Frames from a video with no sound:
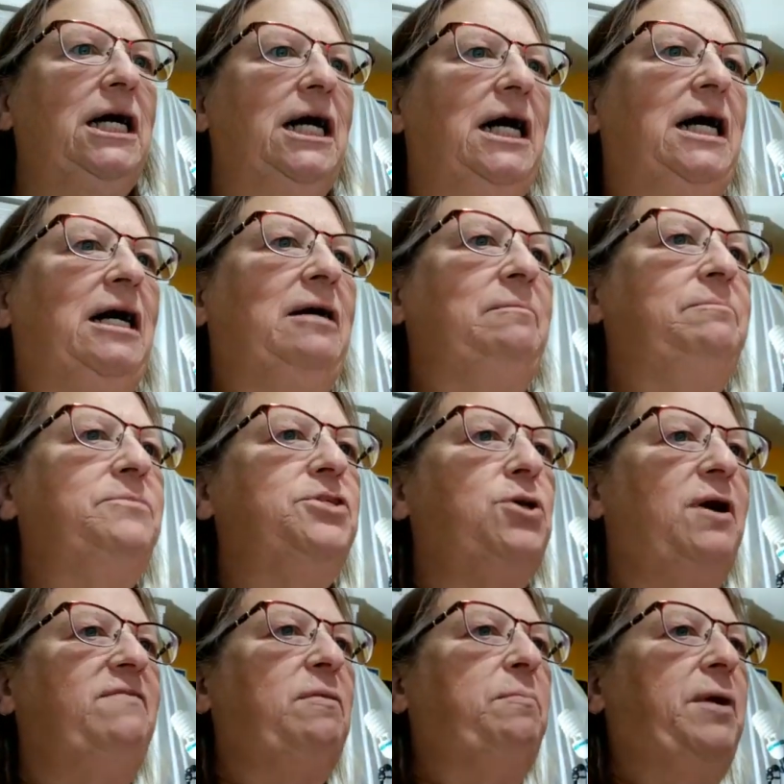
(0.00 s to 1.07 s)
So
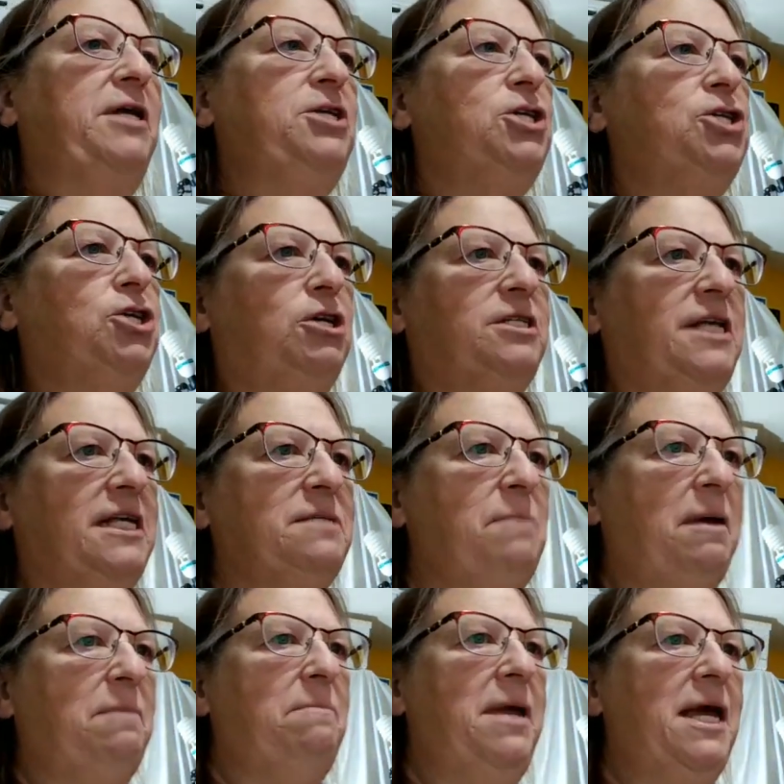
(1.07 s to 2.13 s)
I have a bunch of shirts. That's
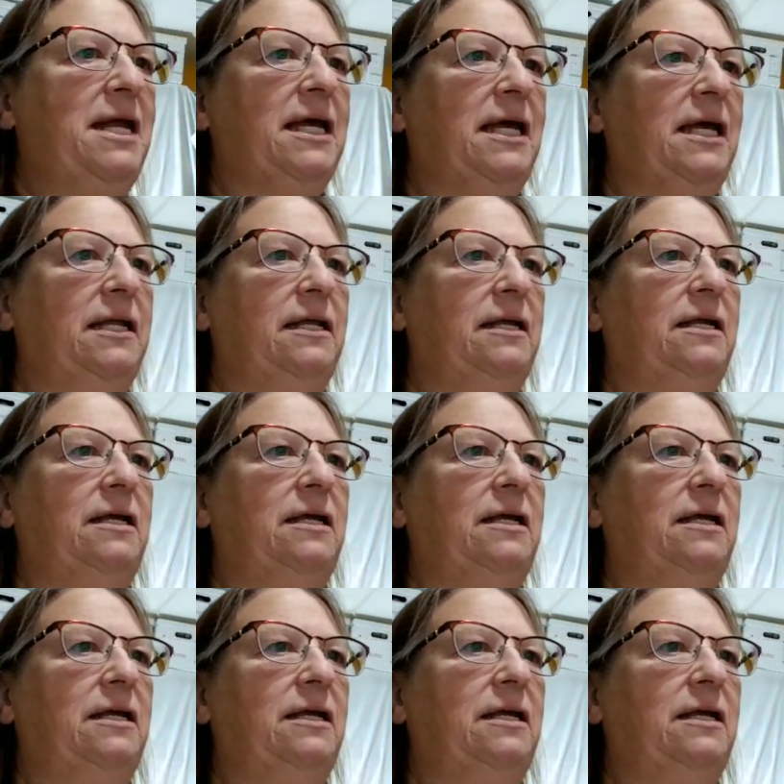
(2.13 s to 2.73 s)
my mannequin.